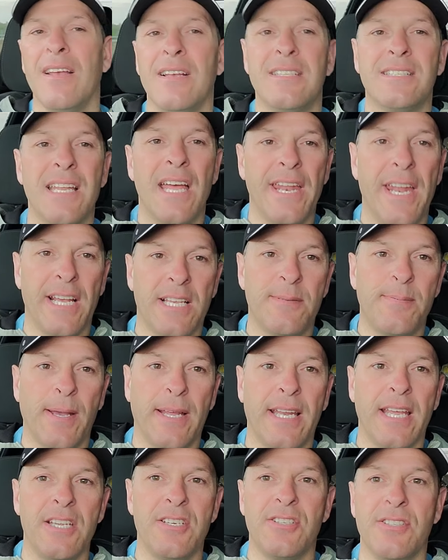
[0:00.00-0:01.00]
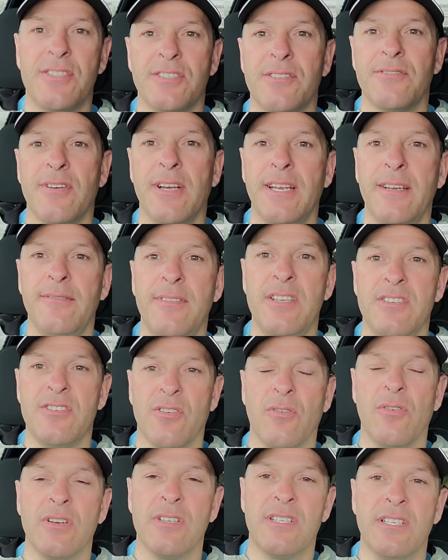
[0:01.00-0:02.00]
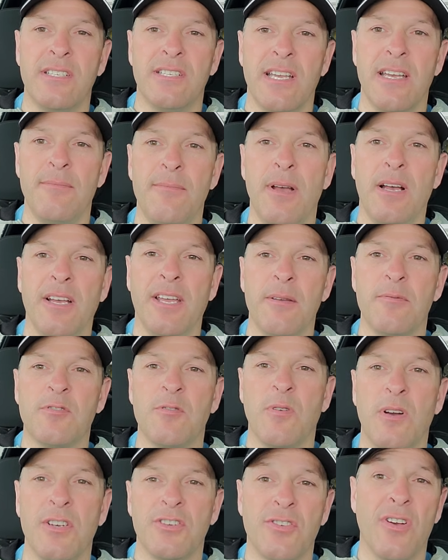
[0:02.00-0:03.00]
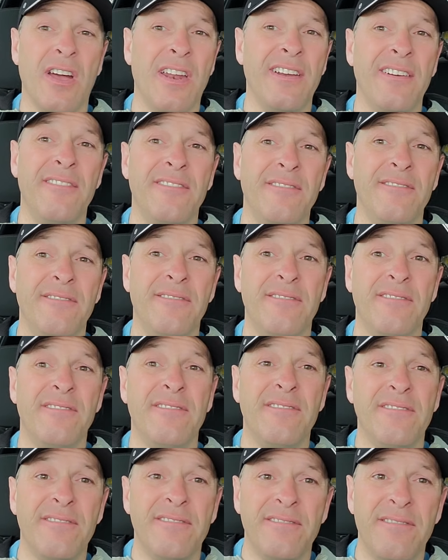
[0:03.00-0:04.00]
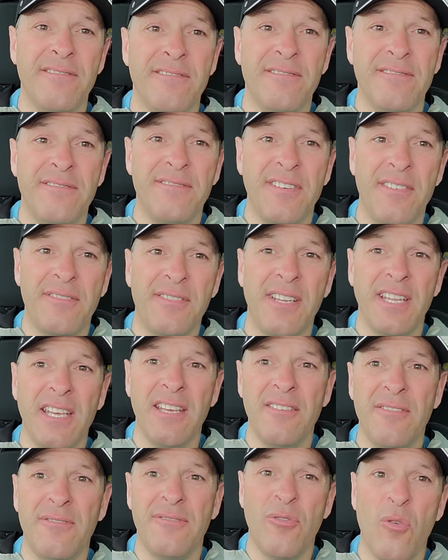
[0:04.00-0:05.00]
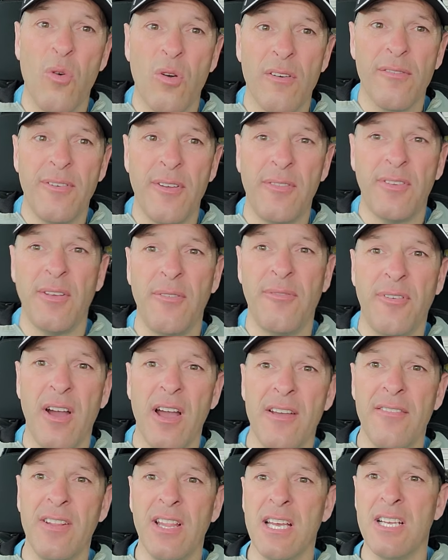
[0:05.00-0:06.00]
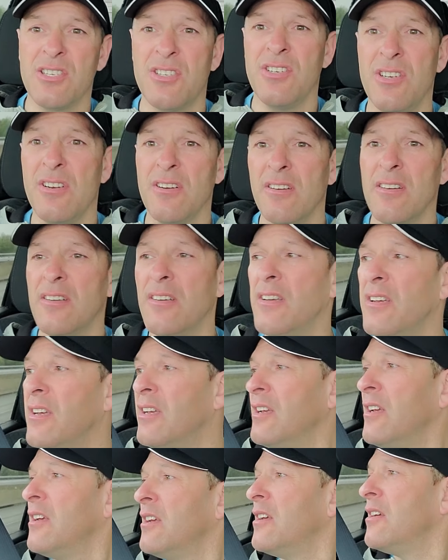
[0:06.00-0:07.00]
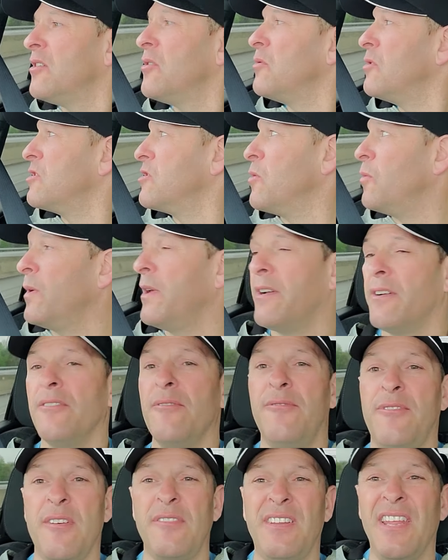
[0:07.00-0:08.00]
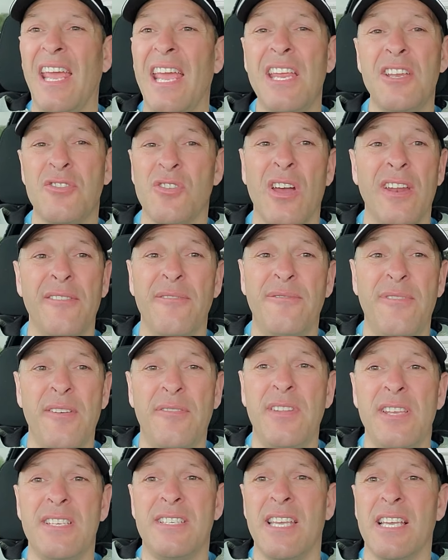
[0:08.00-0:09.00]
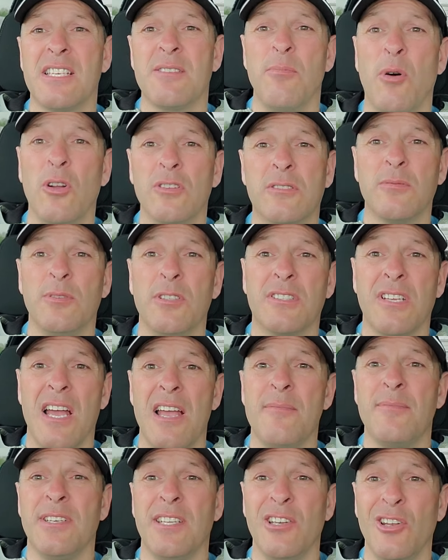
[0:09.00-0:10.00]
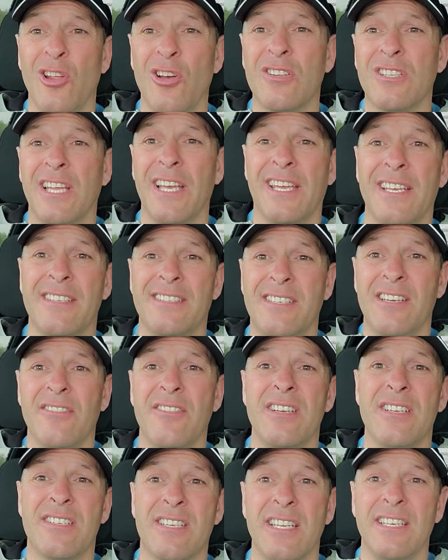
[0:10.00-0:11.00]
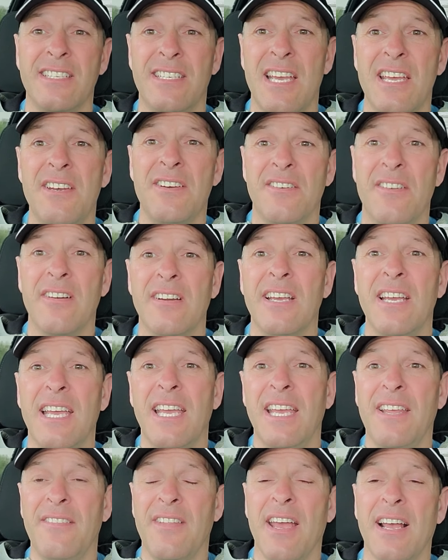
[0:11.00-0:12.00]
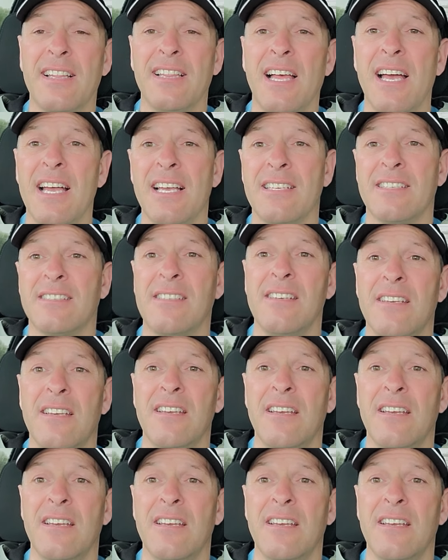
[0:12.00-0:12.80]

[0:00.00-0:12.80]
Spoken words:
it's not expectations, right? These are horses that Mel Gibson trotted 54, 55 last year. Was a winner in 58, trotted 56 multiple times, and looked like a serious contender in that class.